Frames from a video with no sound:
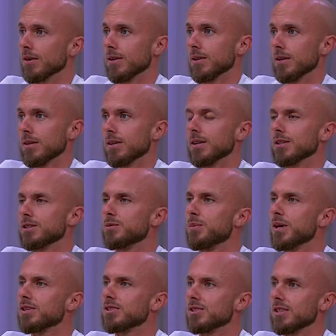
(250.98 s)

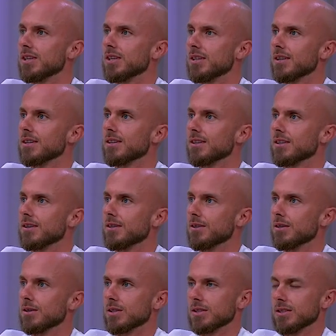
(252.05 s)
especially, you know,
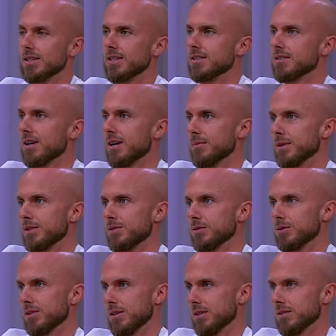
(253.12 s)
because any time that you
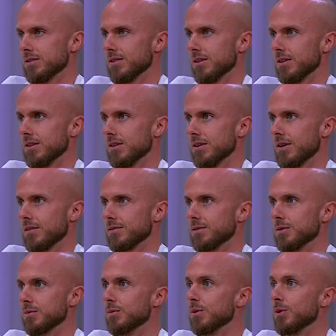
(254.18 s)
send a son off to
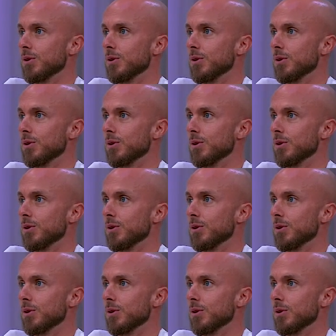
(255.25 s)
war,